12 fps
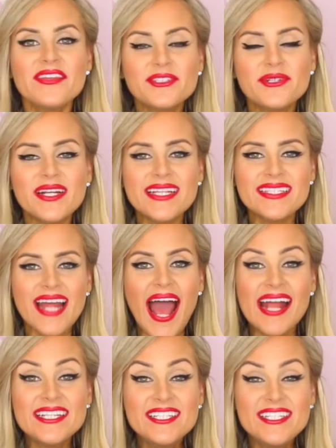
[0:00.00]
The trick is to
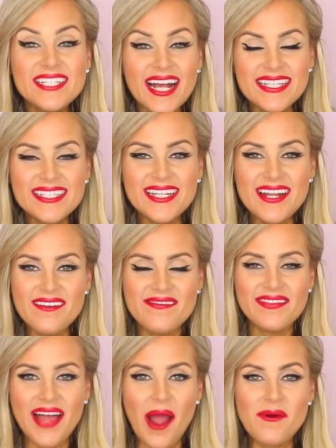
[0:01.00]
add just enough
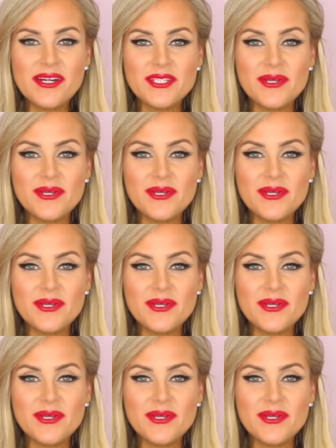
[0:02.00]
flour